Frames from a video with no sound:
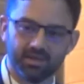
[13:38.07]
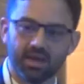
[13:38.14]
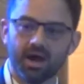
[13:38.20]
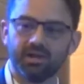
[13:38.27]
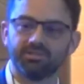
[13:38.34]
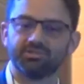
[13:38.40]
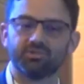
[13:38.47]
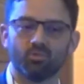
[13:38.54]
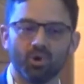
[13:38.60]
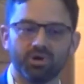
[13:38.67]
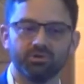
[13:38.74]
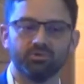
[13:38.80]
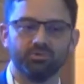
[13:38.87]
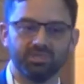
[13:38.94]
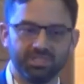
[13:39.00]
God is the
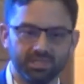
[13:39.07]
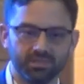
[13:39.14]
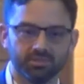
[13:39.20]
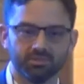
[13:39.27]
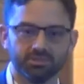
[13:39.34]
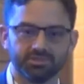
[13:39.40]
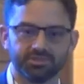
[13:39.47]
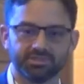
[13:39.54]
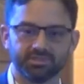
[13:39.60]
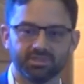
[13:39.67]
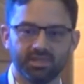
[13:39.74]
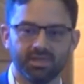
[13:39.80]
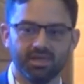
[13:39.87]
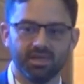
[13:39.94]
one who heals,